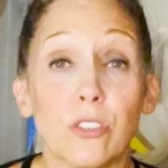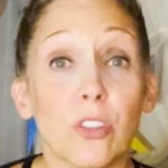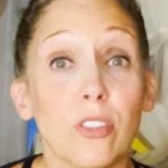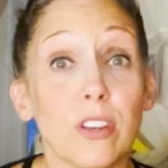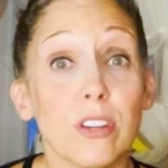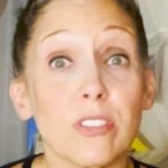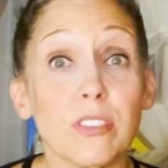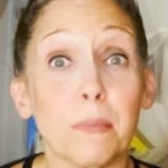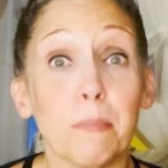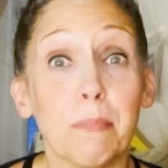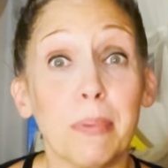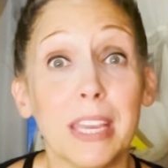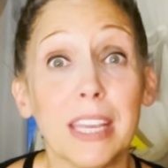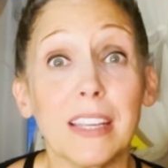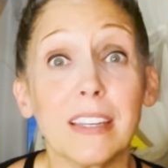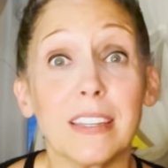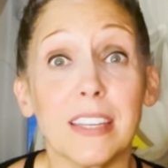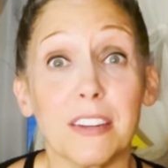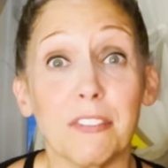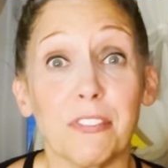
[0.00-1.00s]
So there's a big
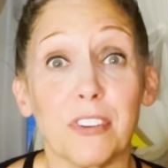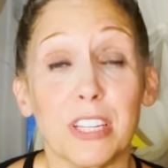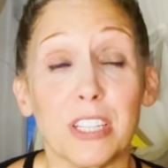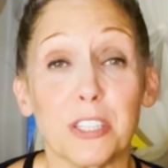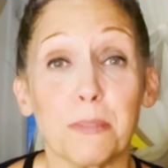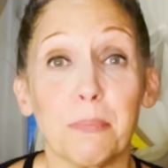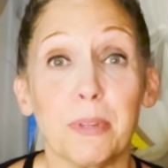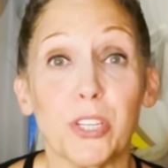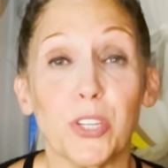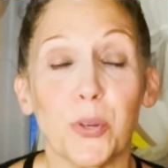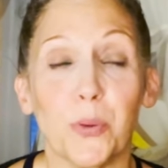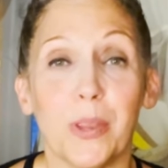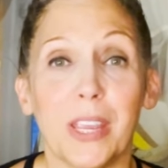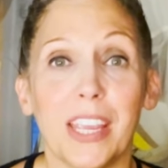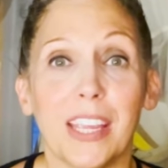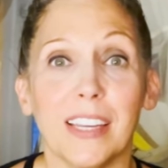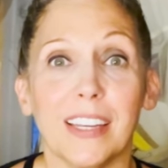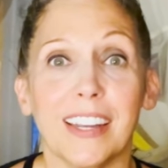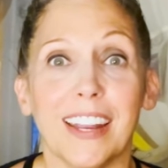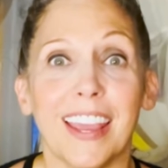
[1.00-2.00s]
difference
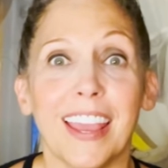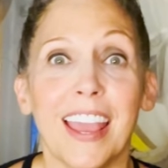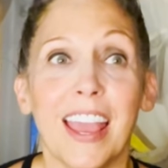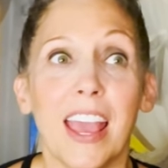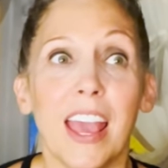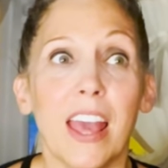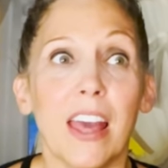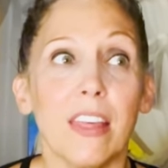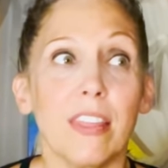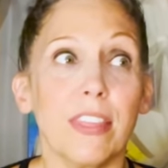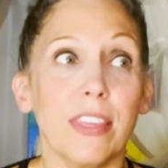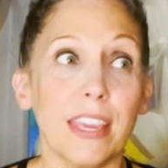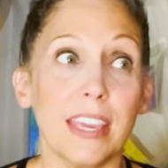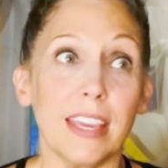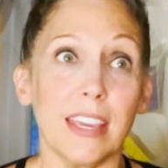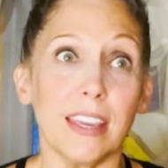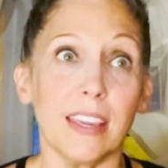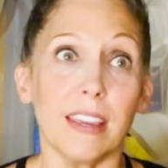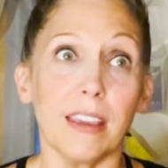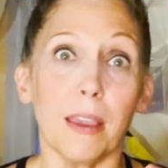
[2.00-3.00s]
between
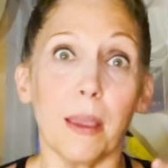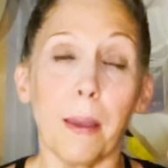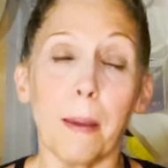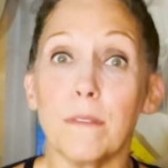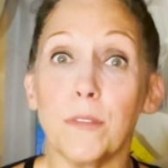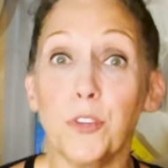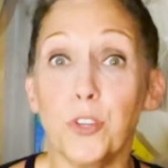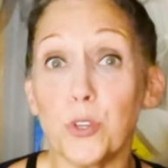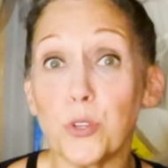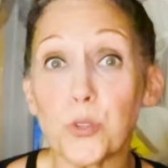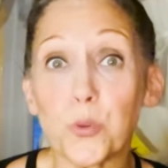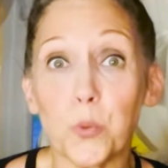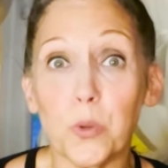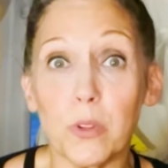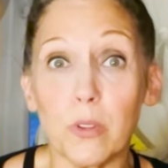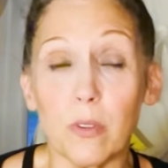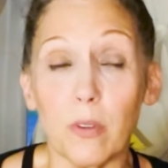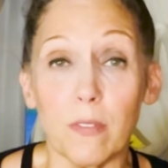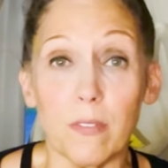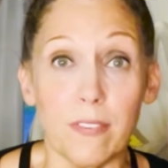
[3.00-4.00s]
the
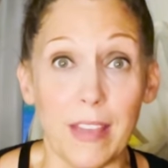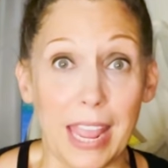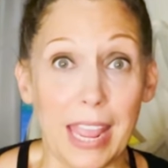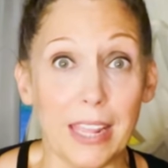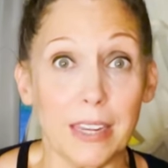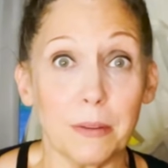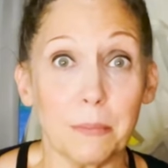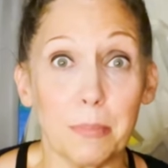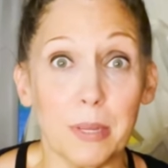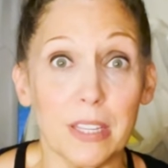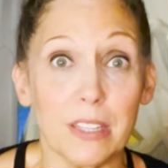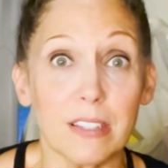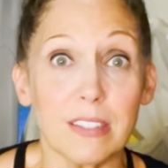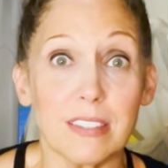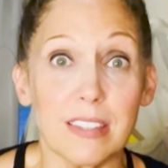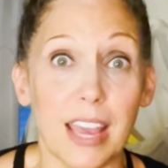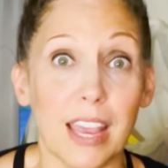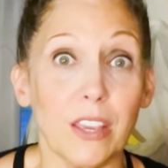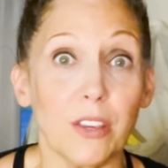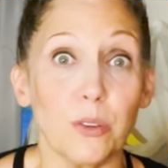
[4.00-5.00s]
usual van builds
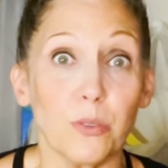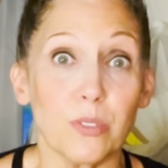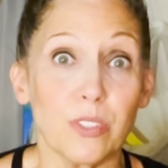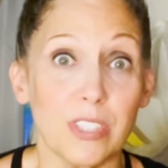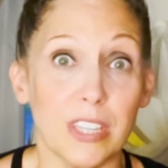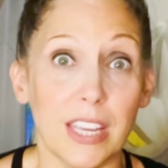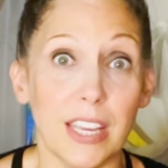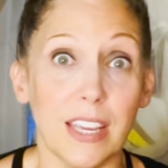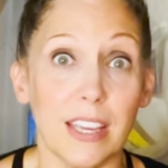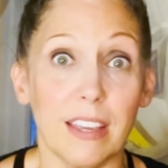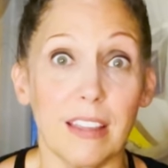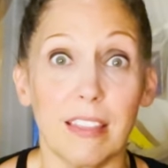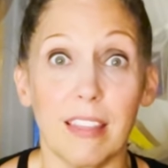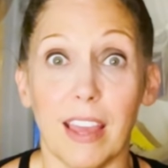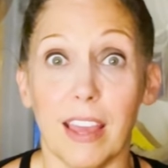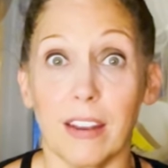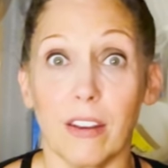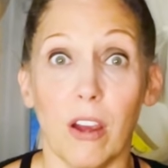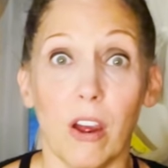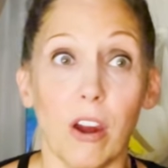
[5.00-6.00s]
that you see
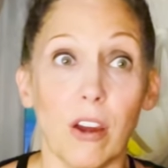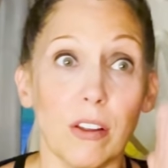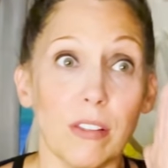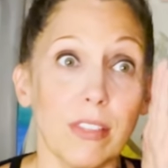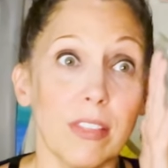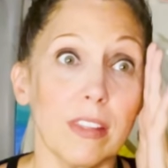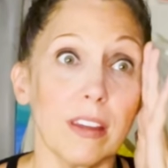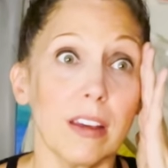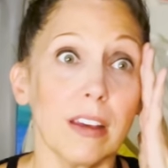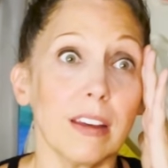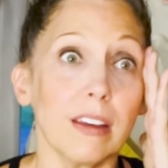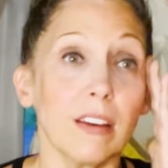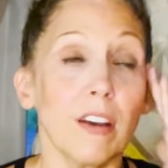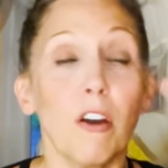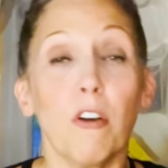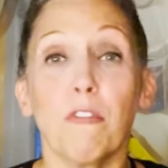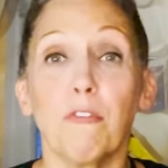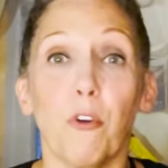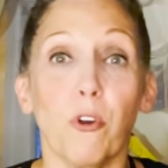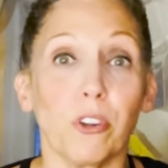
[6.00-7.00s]
that are the
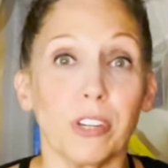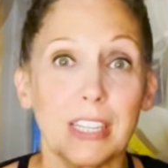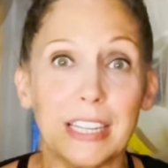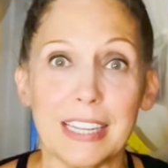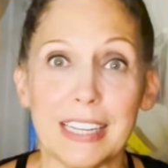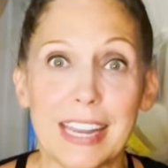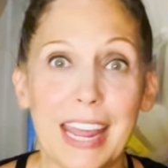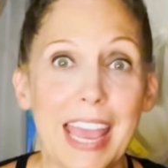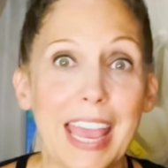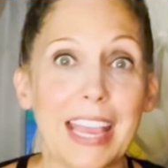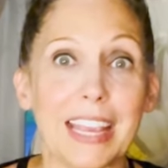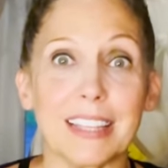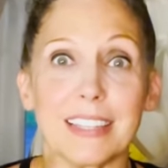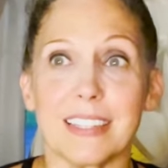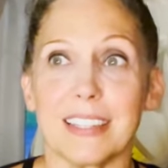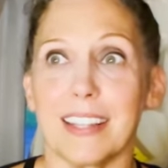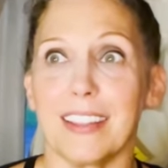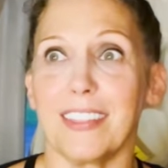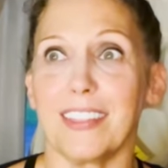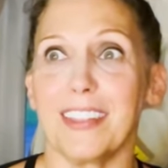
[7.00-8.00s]
Ford
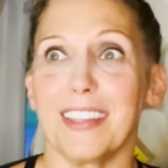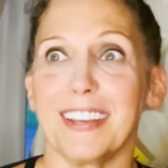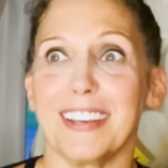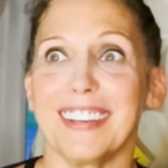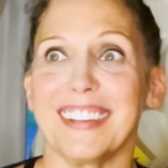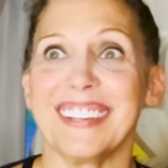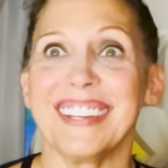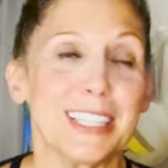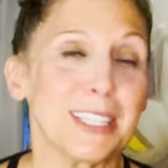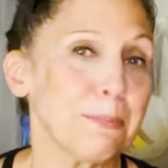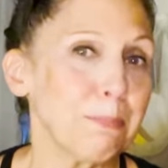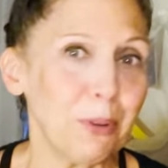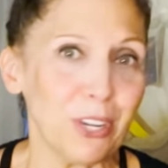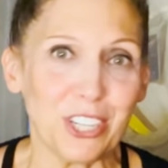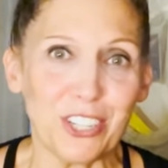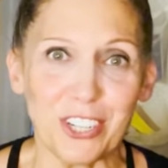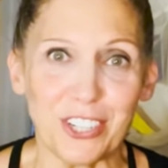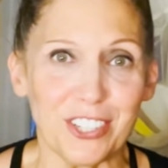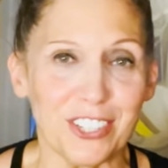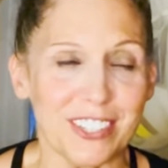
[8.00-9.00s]
Connects and the
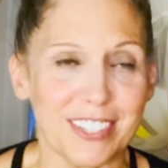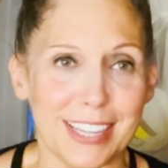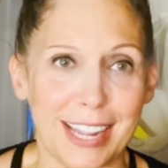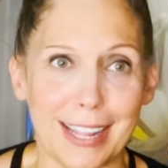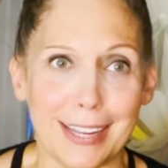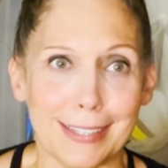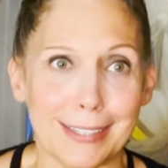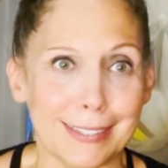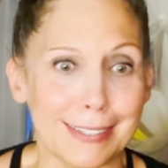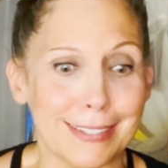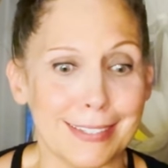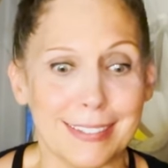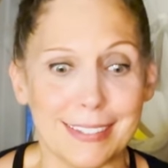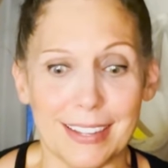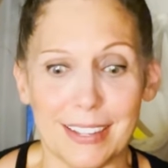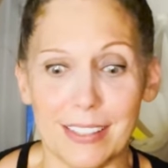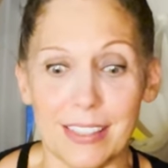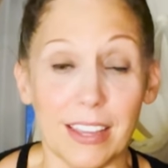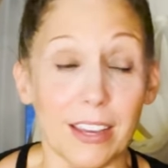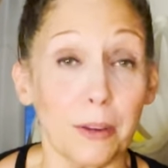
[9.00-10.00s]
Sprinters and
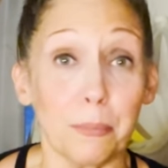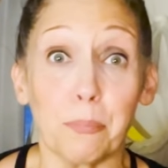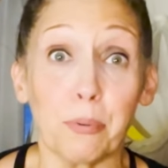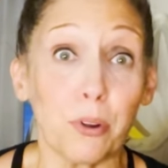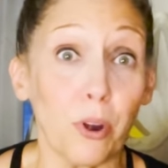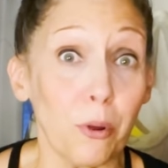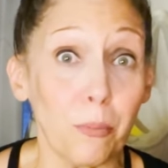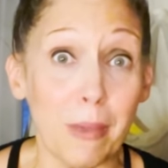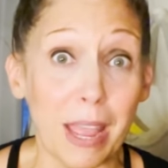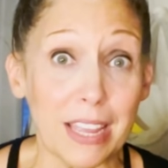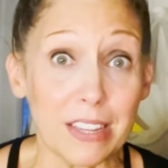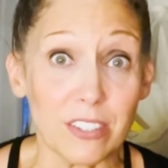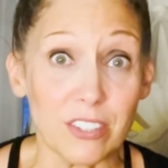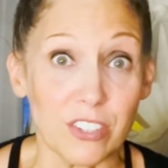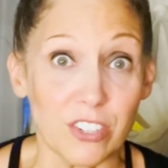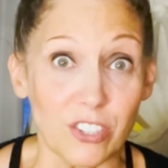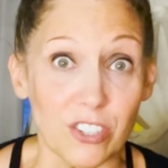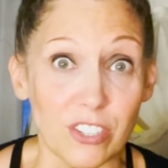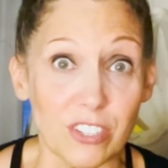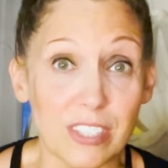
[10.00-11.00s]
the
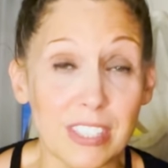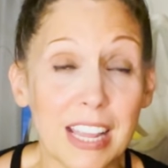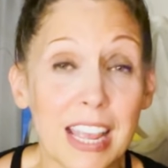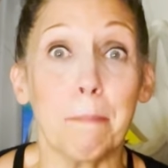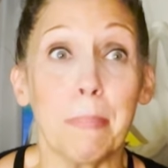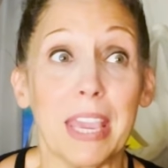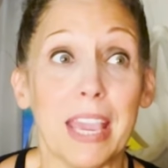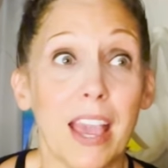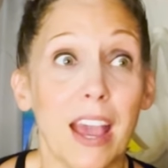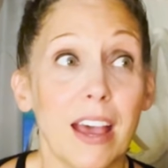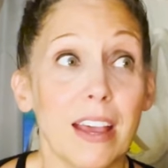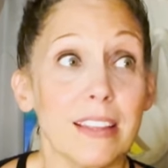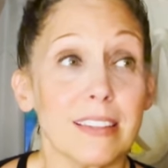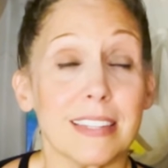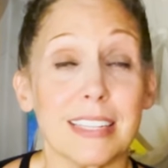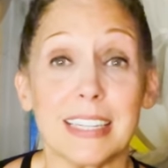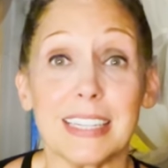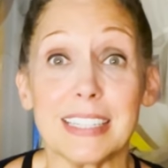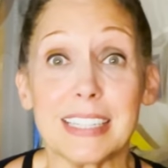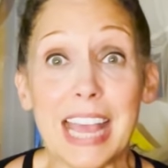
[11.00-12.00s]
ProMasters, because
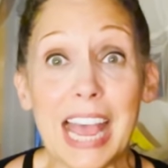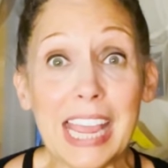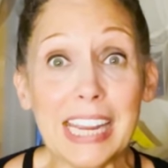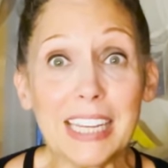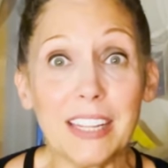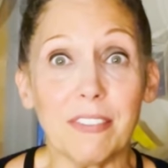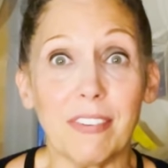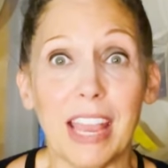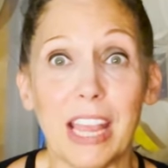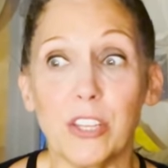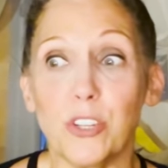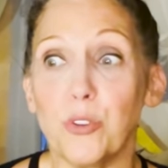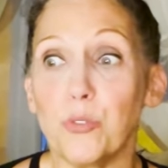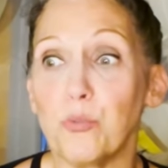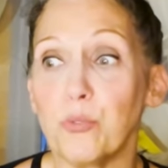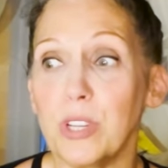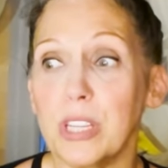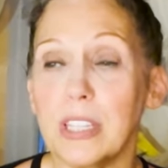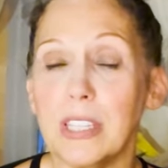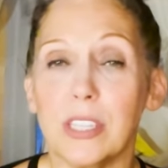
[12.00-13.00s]
in a tiny van you
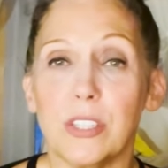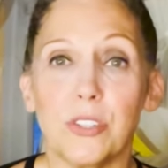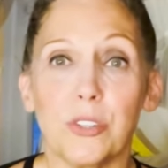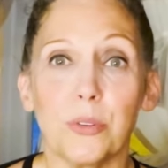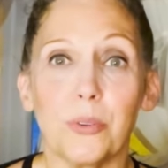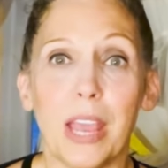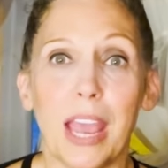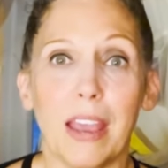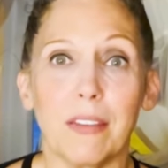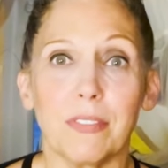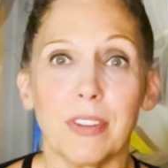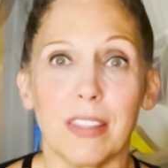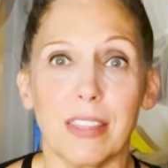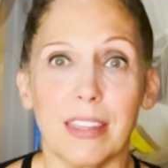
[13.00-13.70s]
really do have to